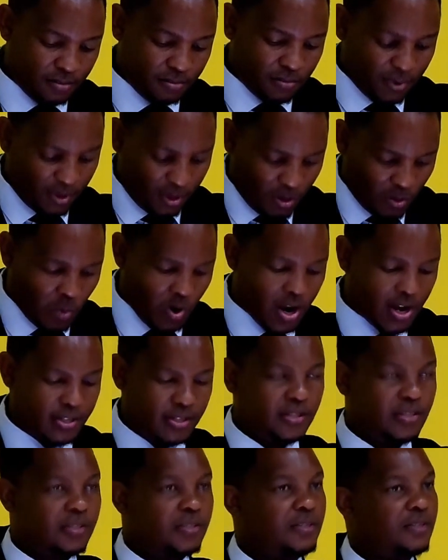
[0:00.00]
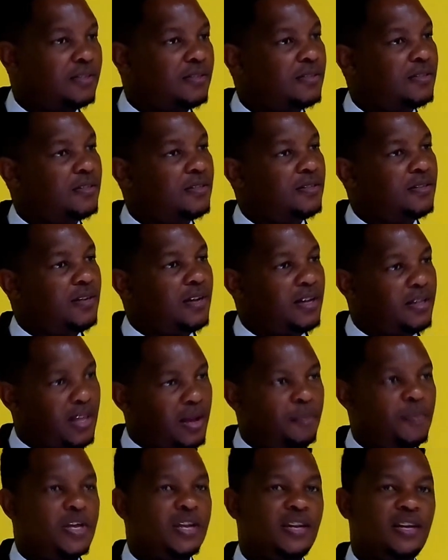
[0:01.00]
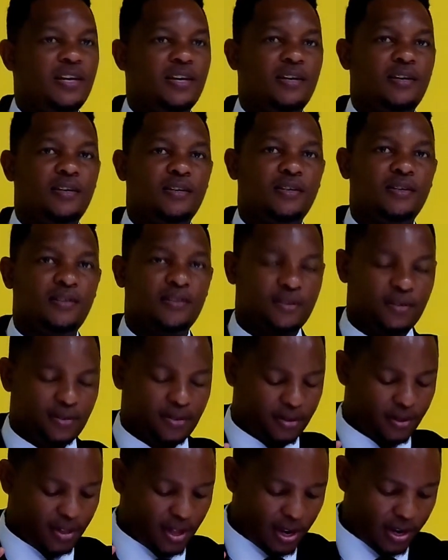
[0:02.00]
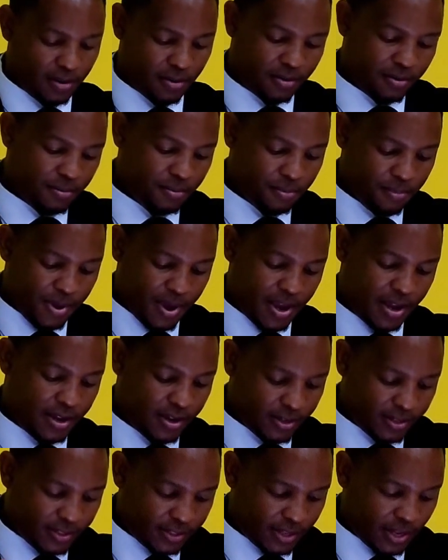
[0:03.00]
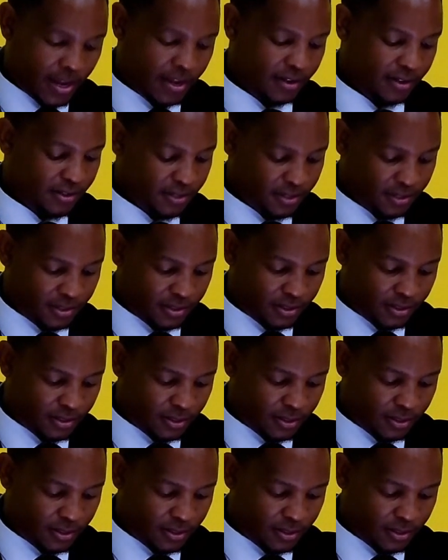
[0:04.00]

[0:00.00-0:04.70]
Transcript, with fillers: the words and their meaning then make sense.